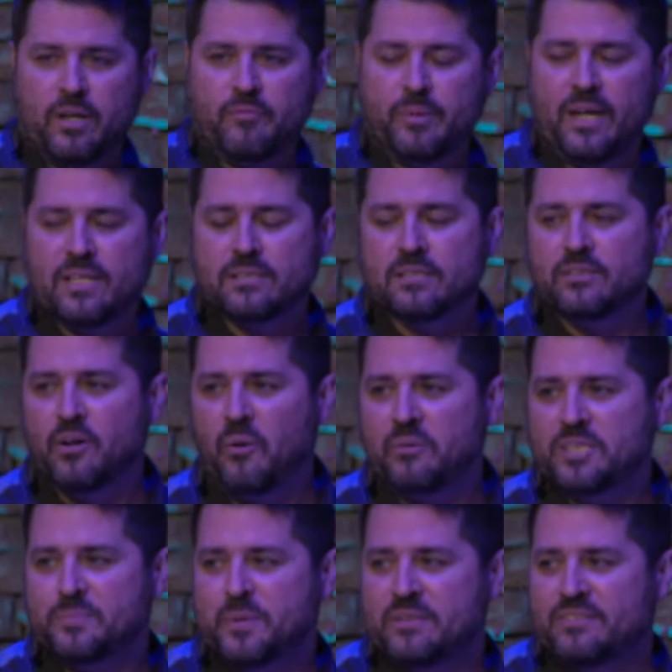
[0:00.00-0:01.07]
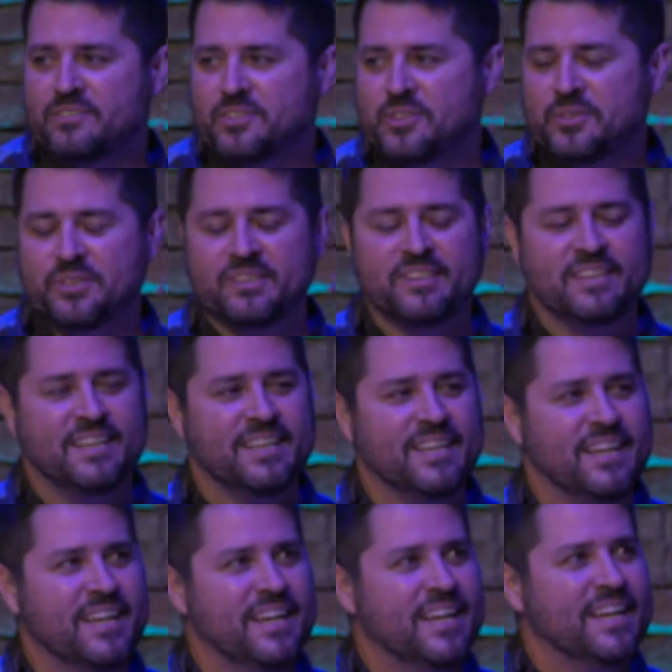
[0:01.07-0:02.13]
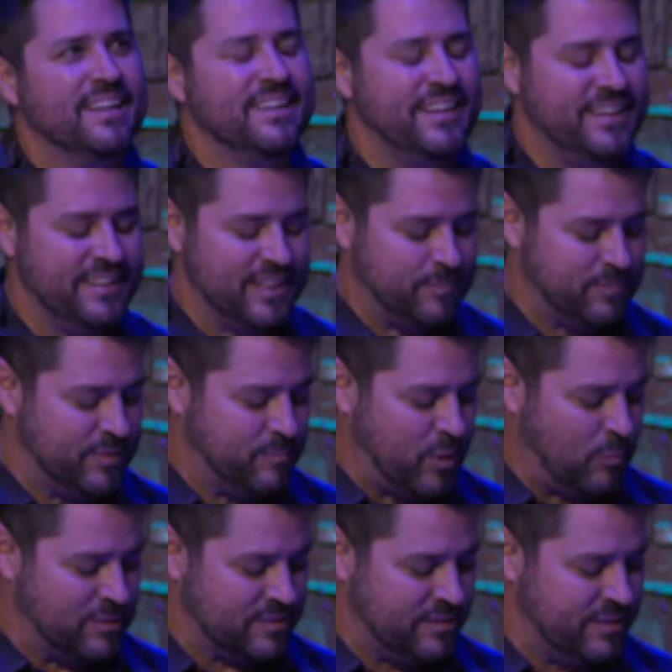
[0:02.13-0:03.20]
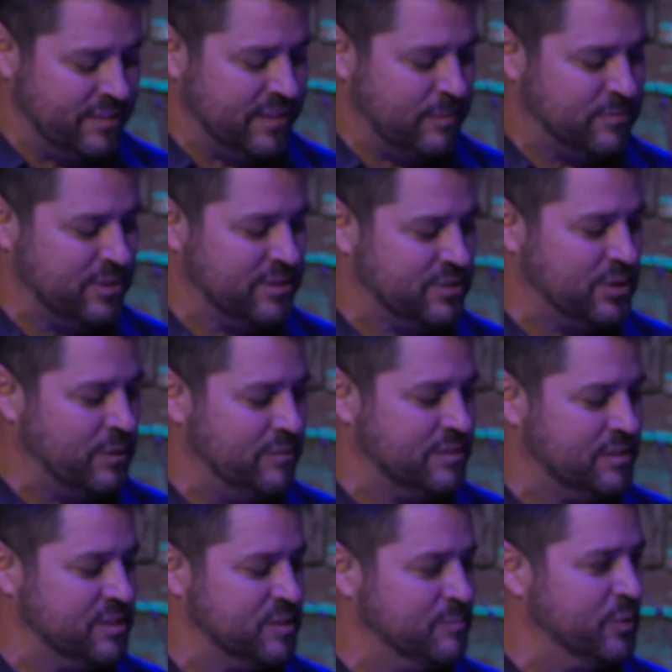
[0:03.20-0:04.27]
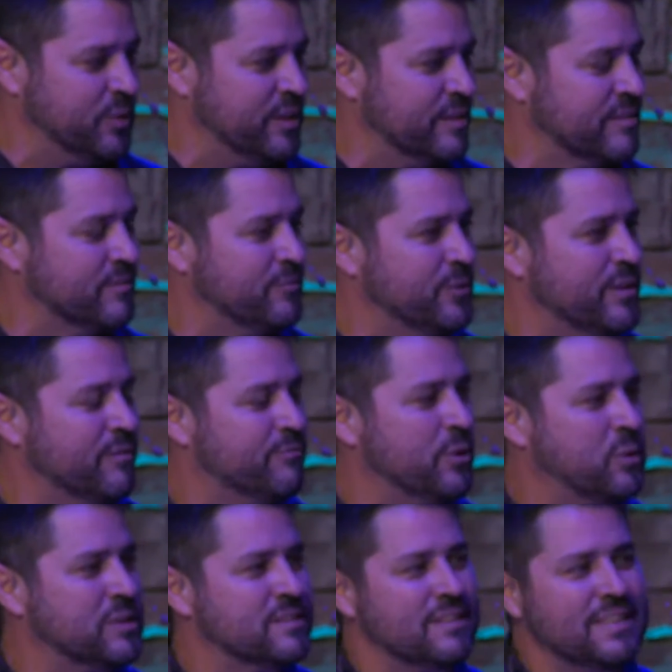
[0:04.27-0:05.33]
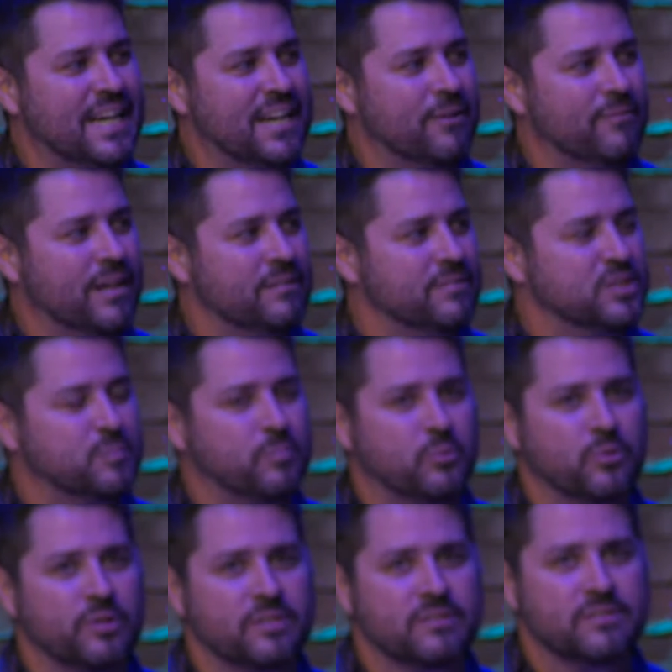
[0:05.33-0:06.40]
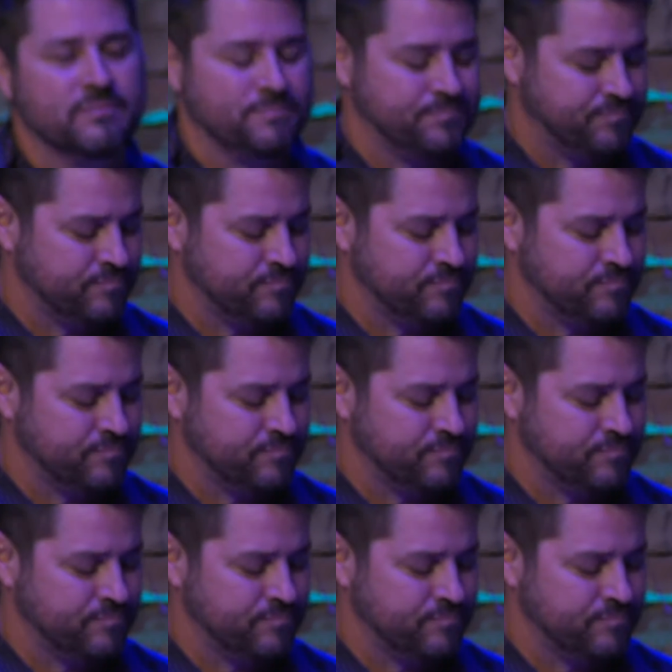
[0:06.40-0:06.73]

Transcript: I've been asking the Holy Spirit to do in leading up, the moments leading up to the service this morning, really focus a lot around this point